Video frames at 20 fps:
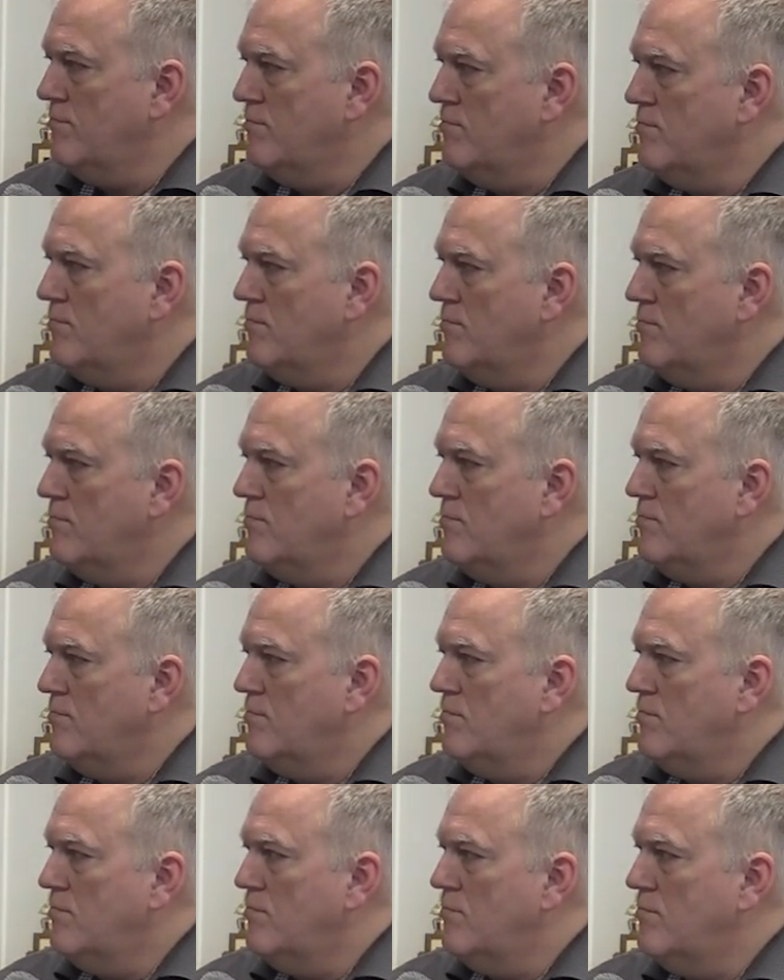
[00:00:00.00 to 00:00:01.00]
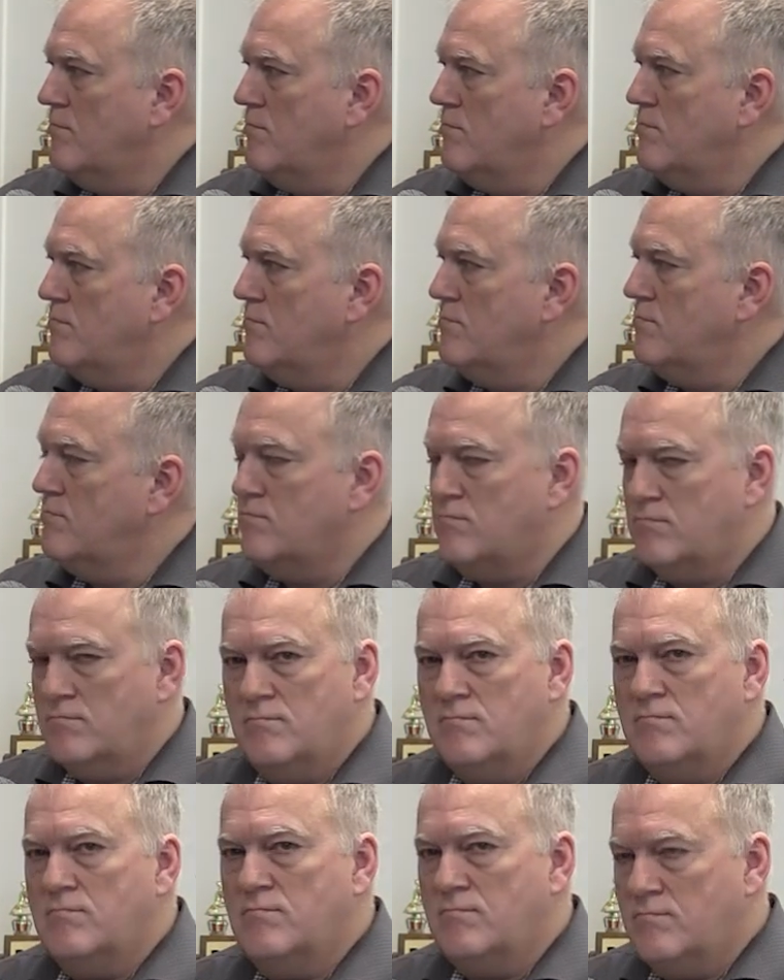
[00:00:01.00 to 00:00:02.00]

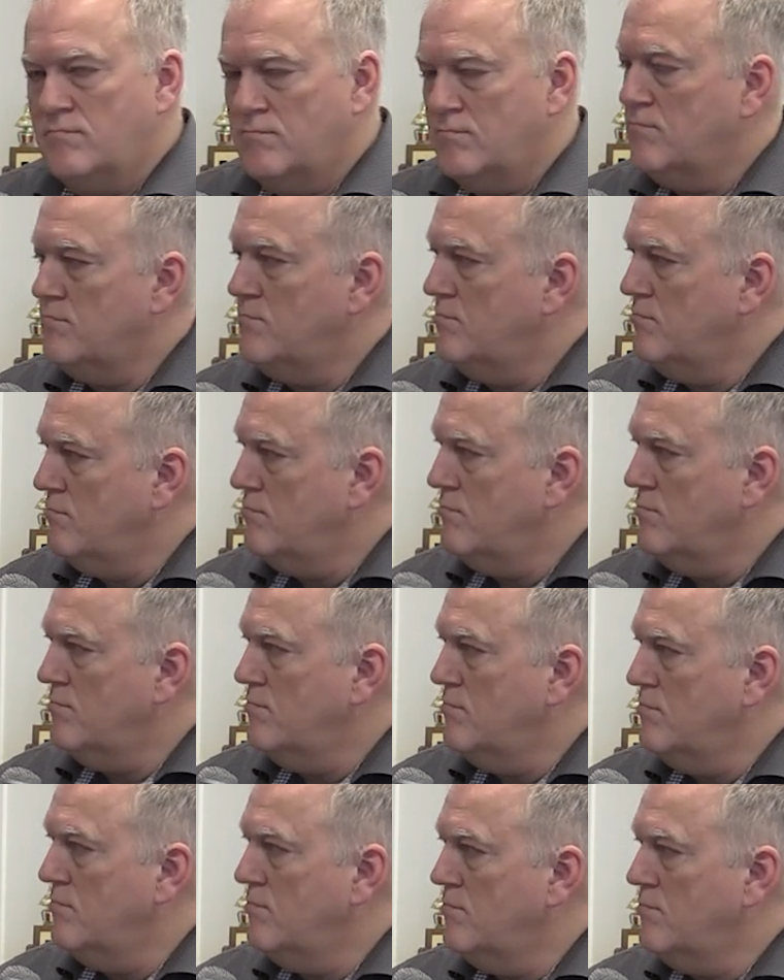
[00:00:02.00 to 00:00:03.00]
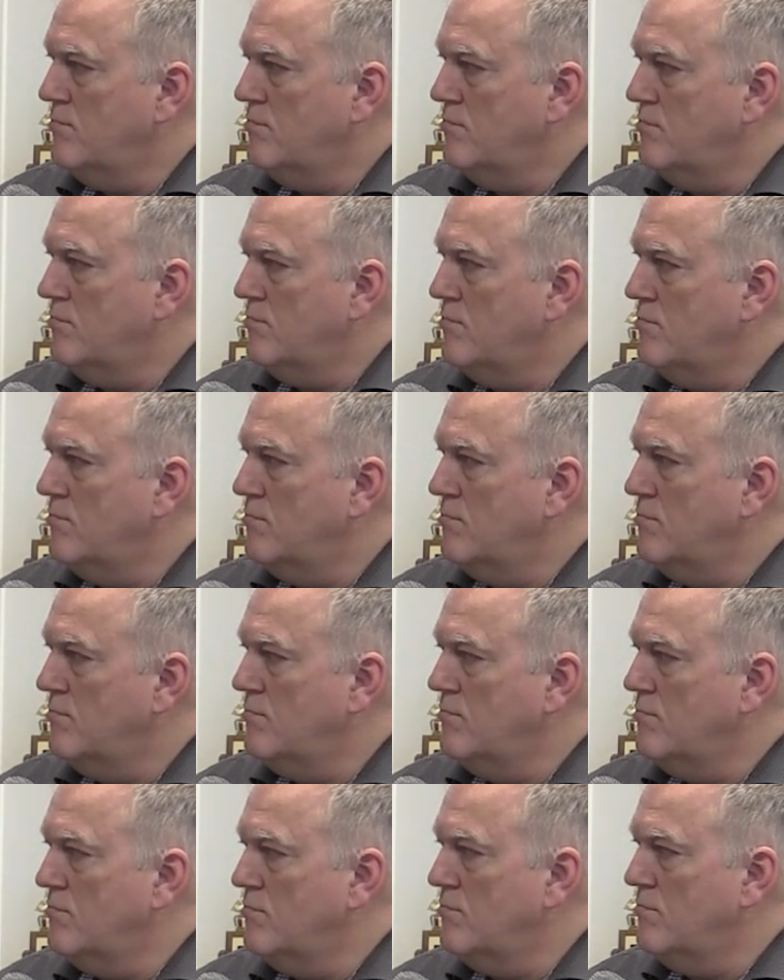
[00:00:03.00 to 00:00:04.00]

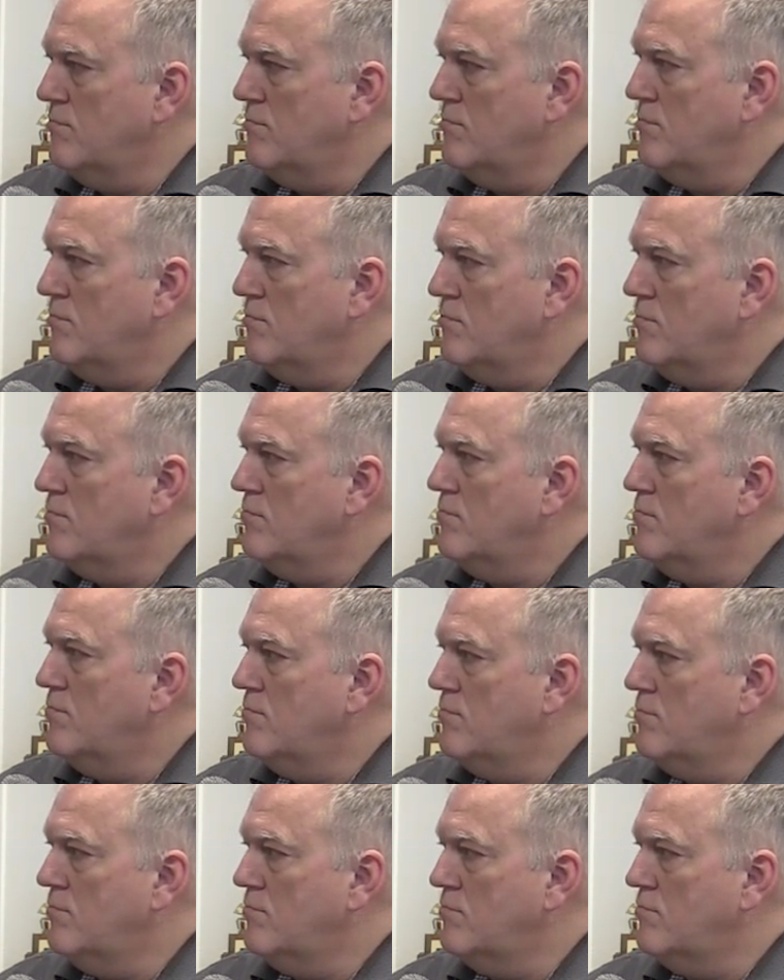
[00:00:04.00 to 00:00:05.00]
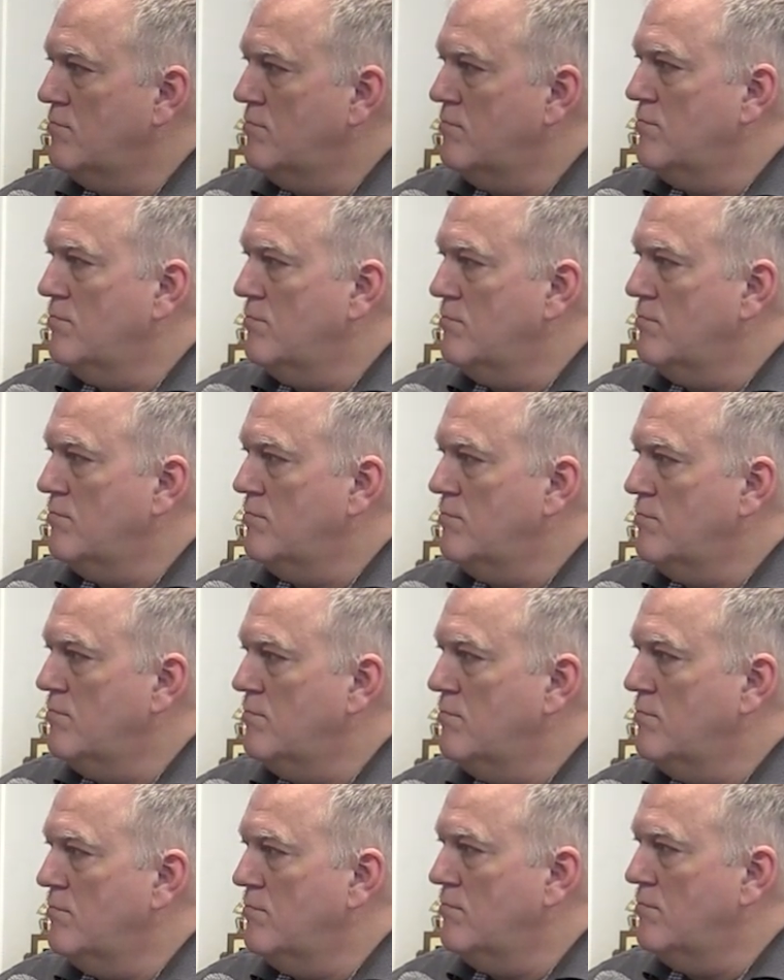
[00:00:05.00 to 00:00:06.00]

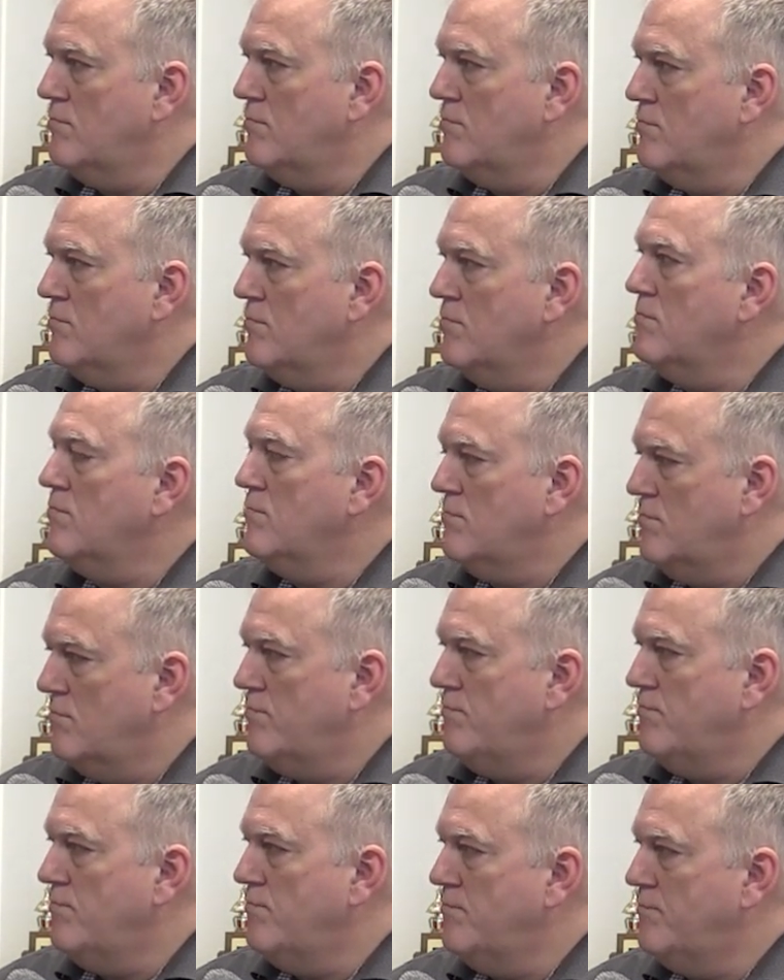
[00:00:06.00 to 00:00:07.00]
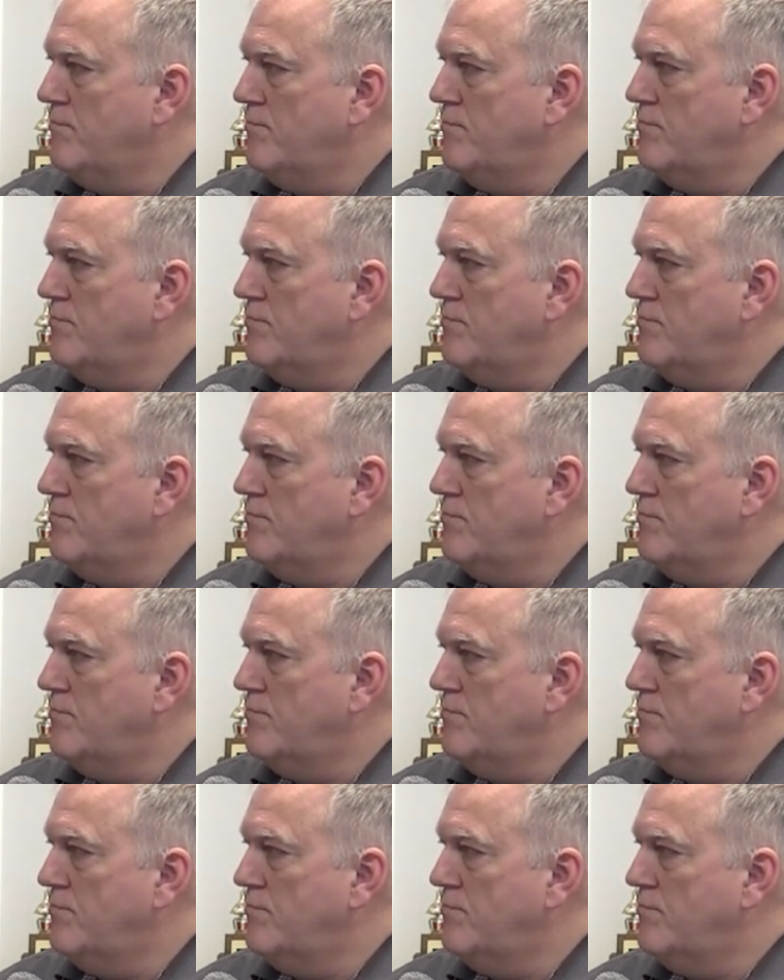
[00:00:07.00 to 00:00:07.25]
This person isn't speaking.